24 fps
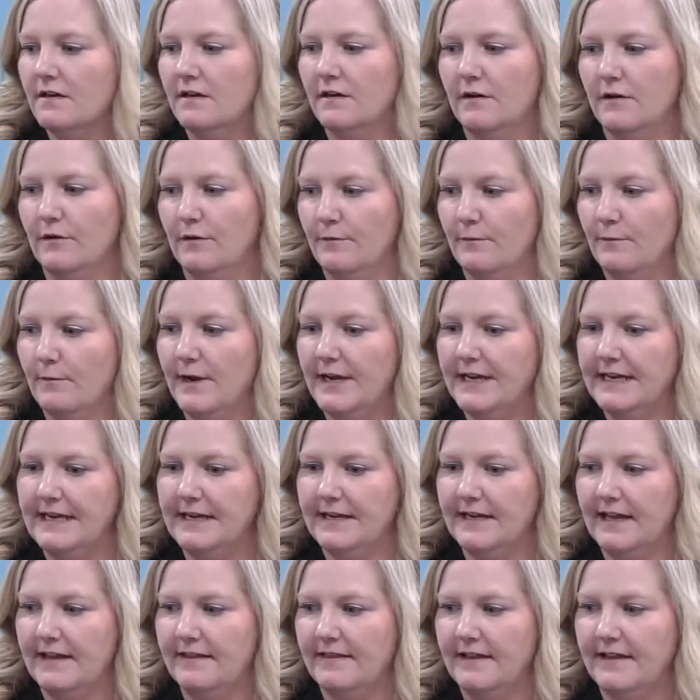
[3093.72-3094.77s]
Alrighty,
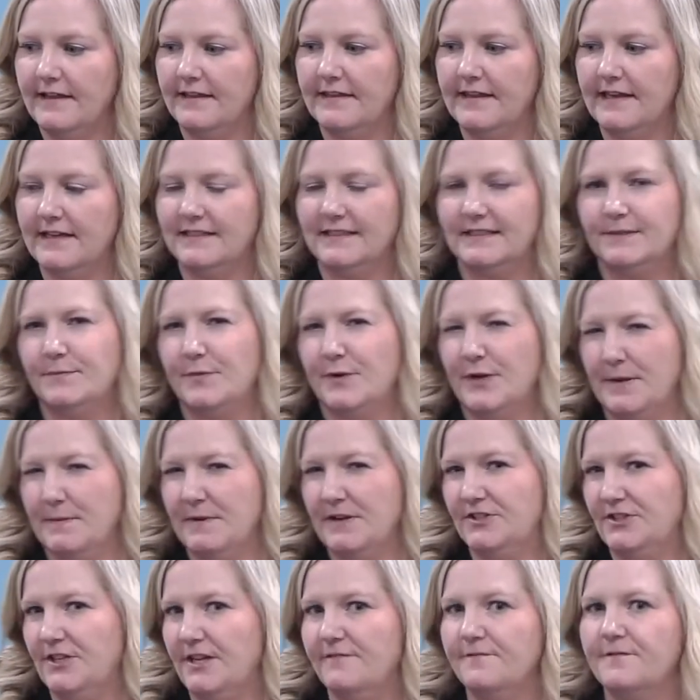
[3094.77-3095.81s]
I think that's pretty
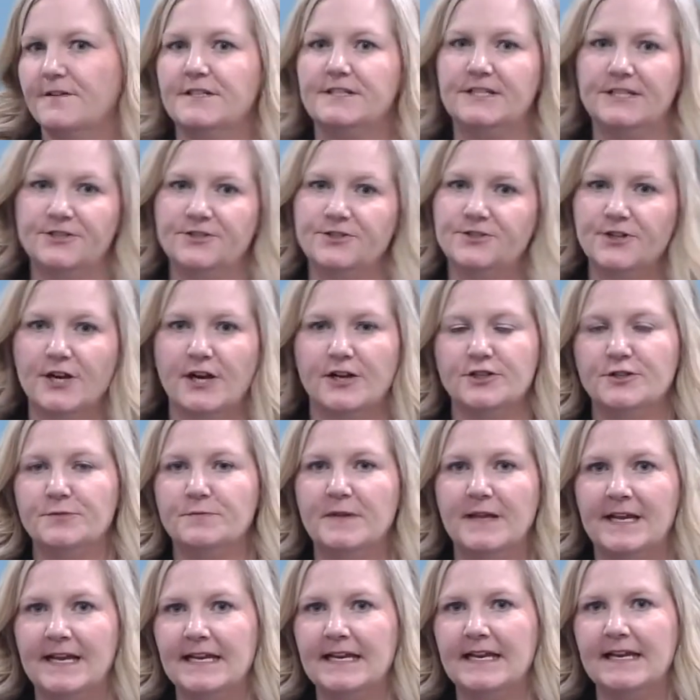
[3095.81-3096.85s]
much it for discharge
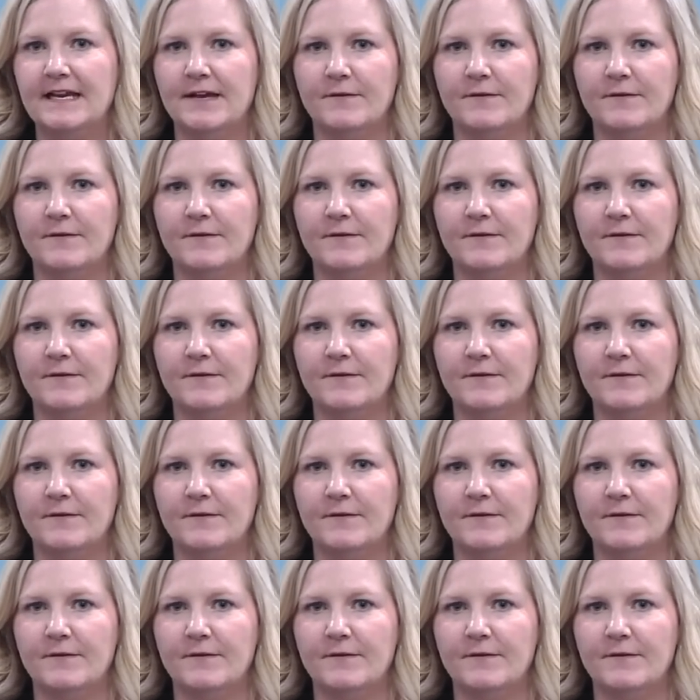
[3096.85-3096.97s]
planning,